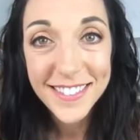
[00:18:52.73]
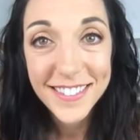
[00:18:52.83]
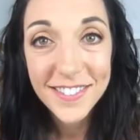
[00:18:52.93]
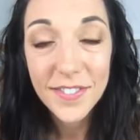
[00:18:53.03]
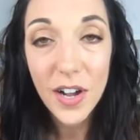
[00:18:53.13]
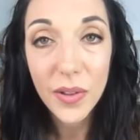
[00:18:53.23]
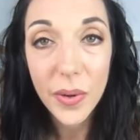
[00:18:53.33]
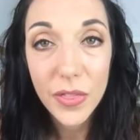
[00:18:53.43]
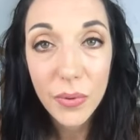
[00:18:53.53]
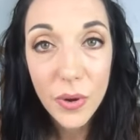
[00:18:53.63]

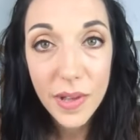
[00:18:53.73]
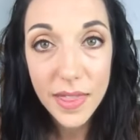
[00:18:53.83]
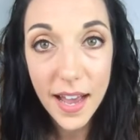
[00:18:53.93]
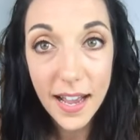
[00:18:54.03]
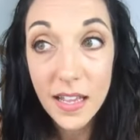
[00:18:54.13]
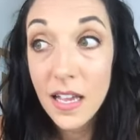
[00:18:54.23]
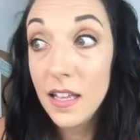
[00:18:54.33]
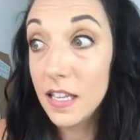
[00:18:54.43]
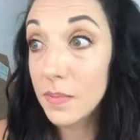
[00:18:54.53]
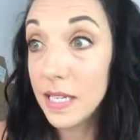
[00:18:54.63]
following through with that.
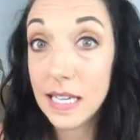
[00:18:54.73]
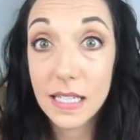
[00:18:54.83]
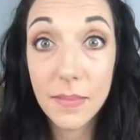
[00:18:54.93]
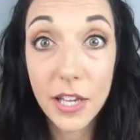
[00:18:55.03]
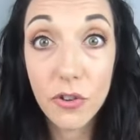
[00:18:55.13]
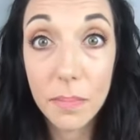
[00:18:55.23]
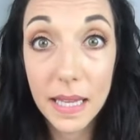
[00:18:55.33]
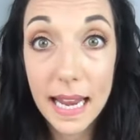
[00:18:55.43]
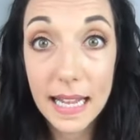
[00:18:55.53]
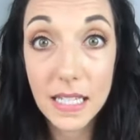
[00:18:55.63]
This may take some extra
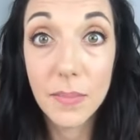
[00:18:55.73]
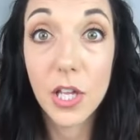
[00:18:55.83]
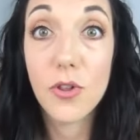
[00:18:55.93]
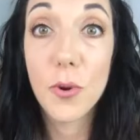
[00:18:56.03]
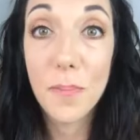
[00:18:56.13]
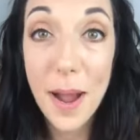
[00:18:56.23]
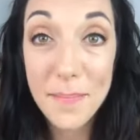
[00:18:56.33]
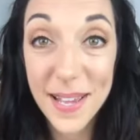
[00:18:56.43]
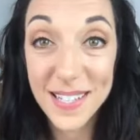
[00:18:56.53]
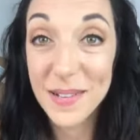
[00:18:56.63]
planning, some extra
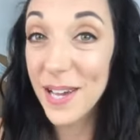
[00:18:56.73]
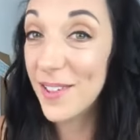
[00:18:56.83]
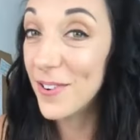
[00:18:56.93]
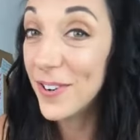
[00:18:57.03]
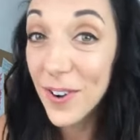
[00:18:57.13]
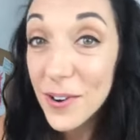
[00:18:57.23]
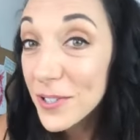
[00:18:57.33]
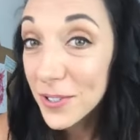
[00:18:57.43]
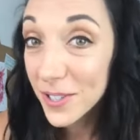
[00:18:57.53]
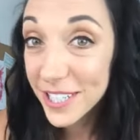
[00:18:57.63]
prepping, some extra
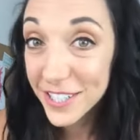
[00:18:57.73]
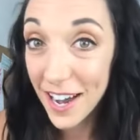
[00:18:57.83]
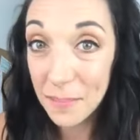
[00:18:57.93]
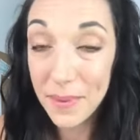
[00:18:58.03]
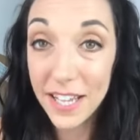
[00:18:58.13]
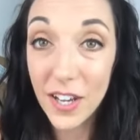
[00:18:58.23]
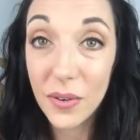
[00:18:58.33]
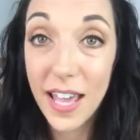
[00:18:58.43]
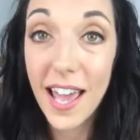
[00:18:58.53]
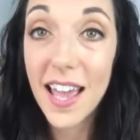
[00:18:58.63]
grocery shopping,
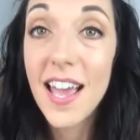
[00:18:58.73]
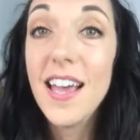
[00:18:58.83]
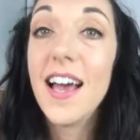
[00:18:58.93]
okay?